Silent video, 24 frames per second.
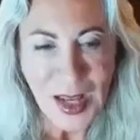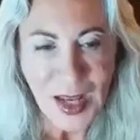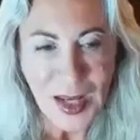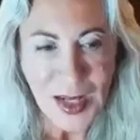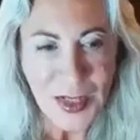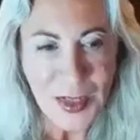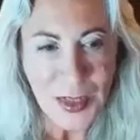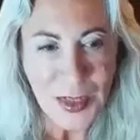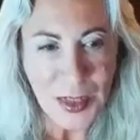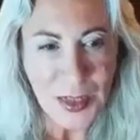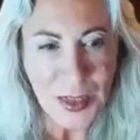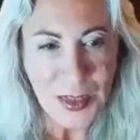
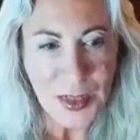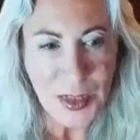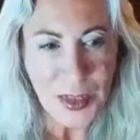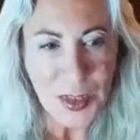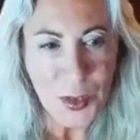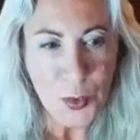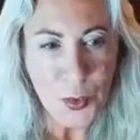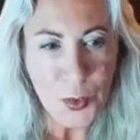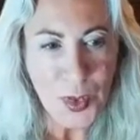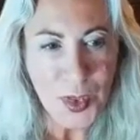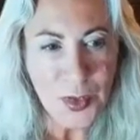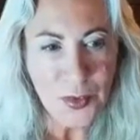And
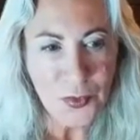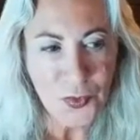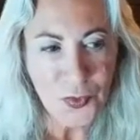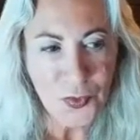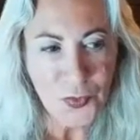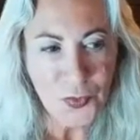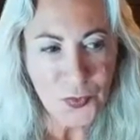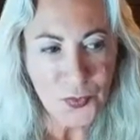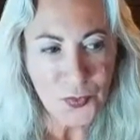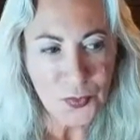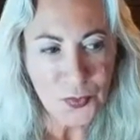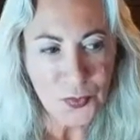you have
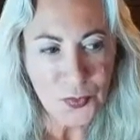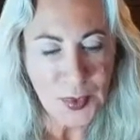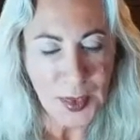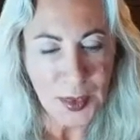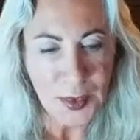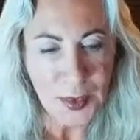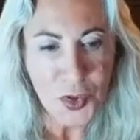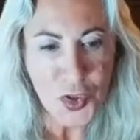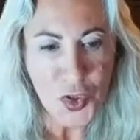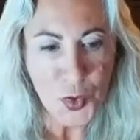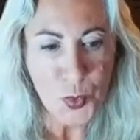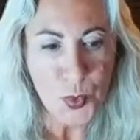
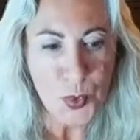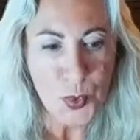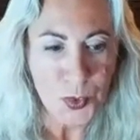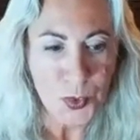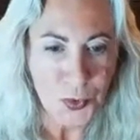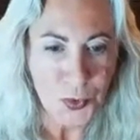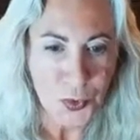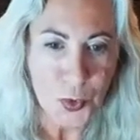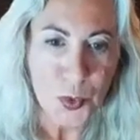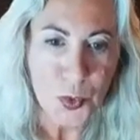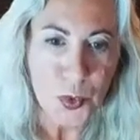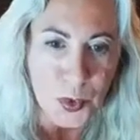actual
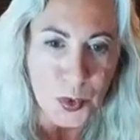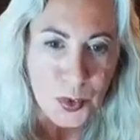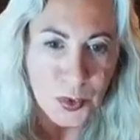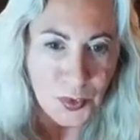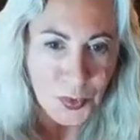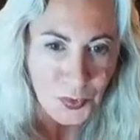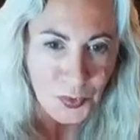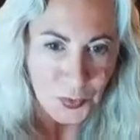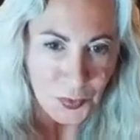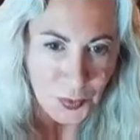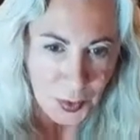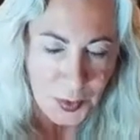
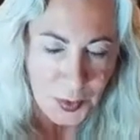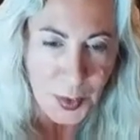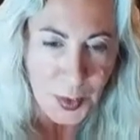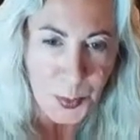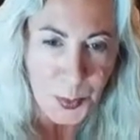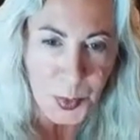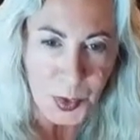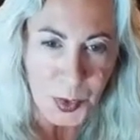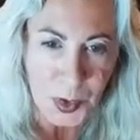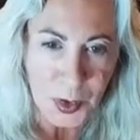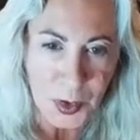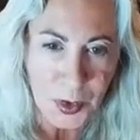tools in the
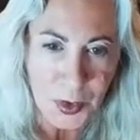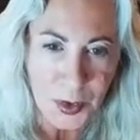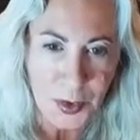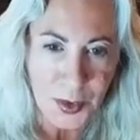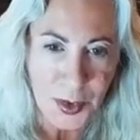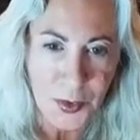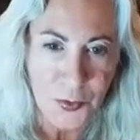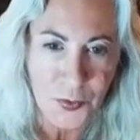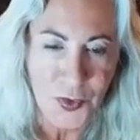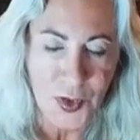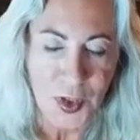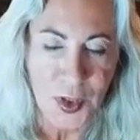book.
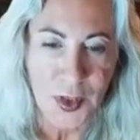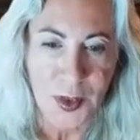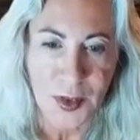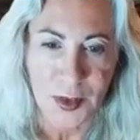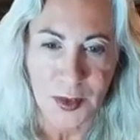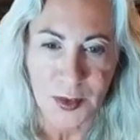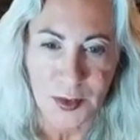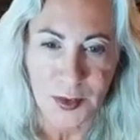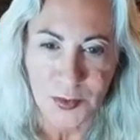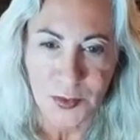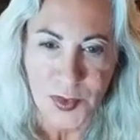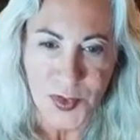You've got
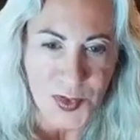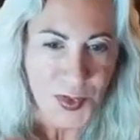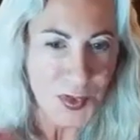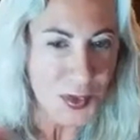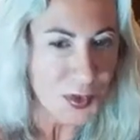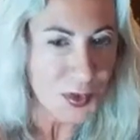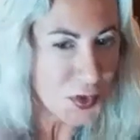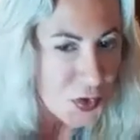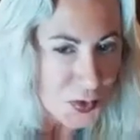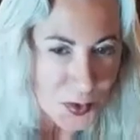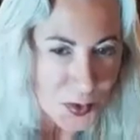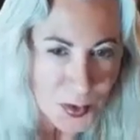
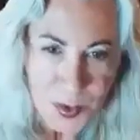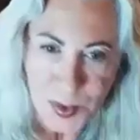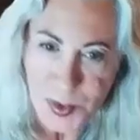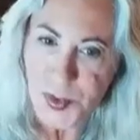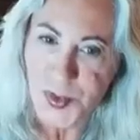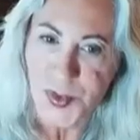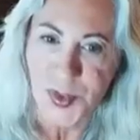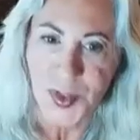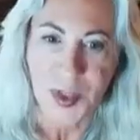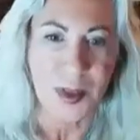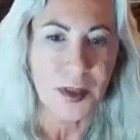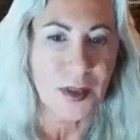
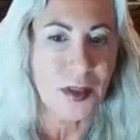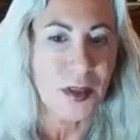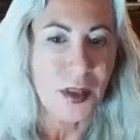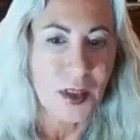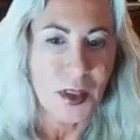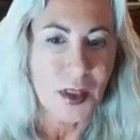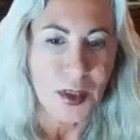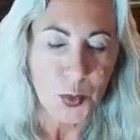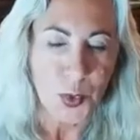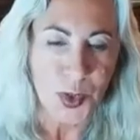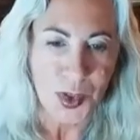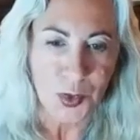sigils, and
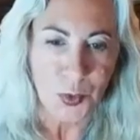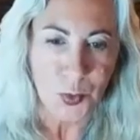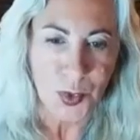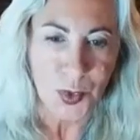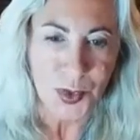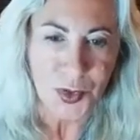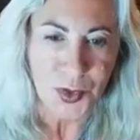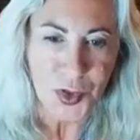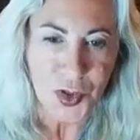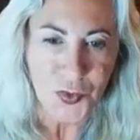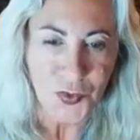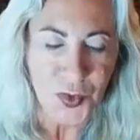
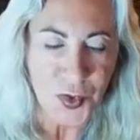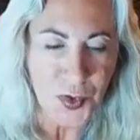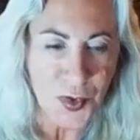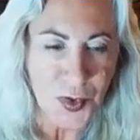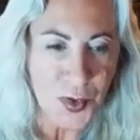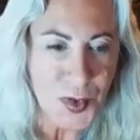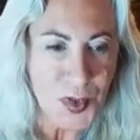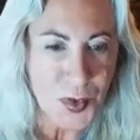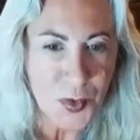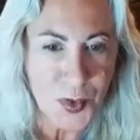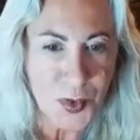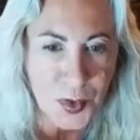which for
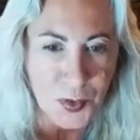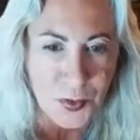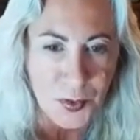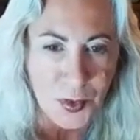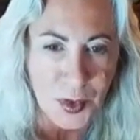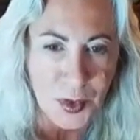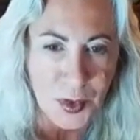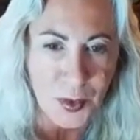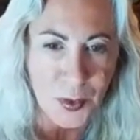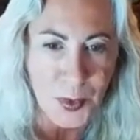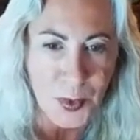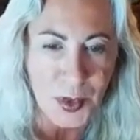those who don't
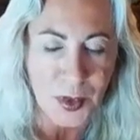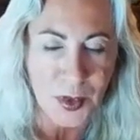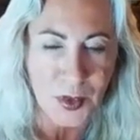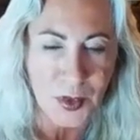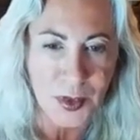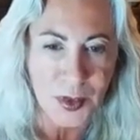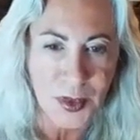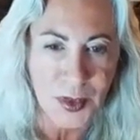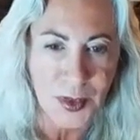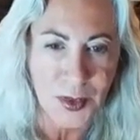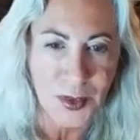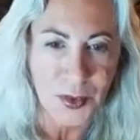know are
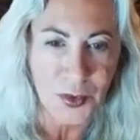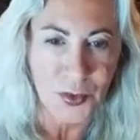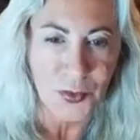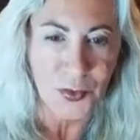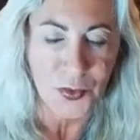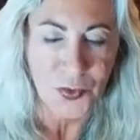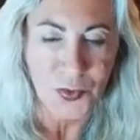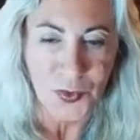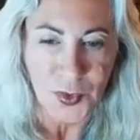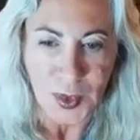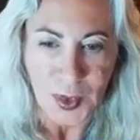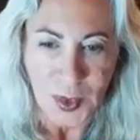kind
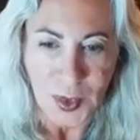of